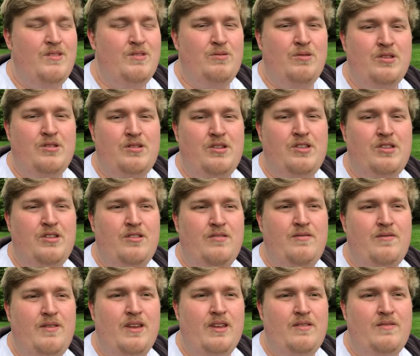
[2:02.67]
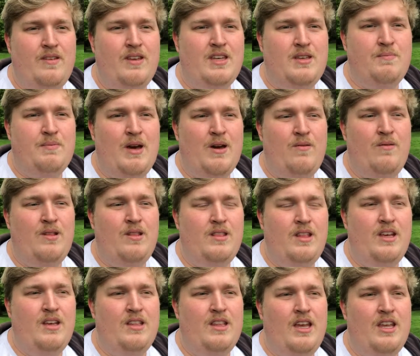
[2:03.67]
it's one of those things you didn't think about when,
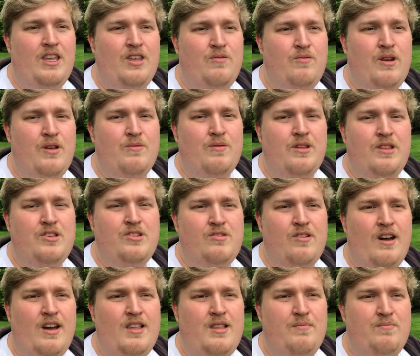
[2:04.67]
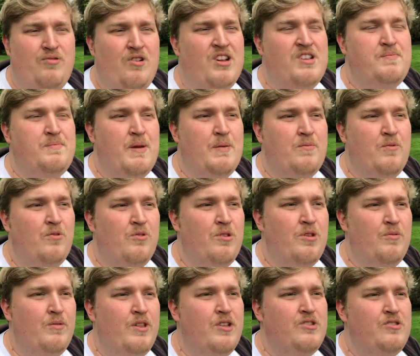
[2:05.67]
like you really want to try and impress people, or
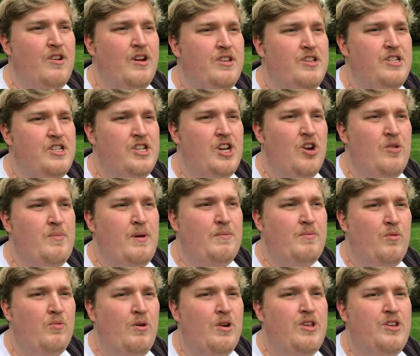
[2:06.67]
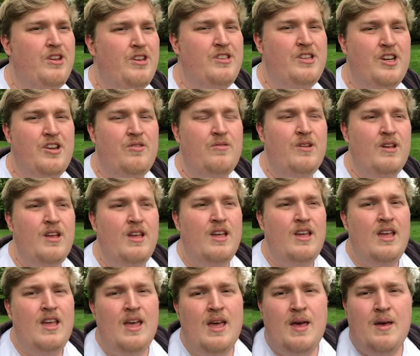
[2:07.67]
you want to try and show people what you can do.
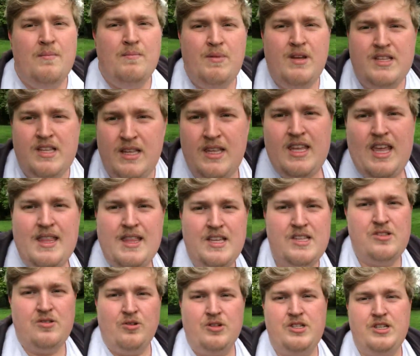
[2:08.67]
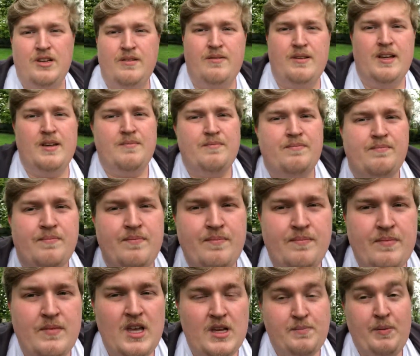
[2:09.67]
But then again, that's sort of
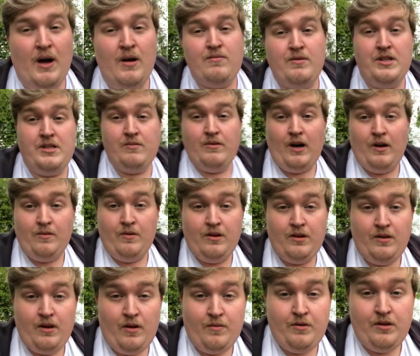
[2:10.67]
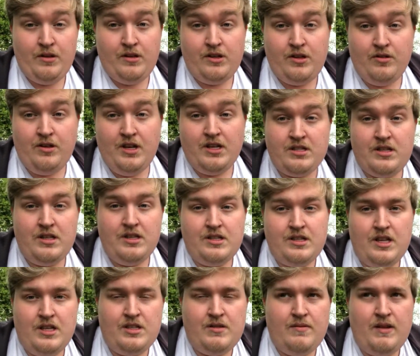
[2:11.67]
that's part of the reason why I wanted to do this, in the
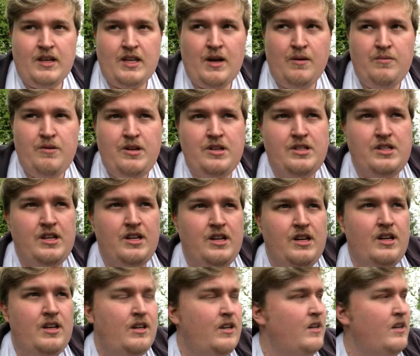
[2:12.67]
sense of, like, I wanted to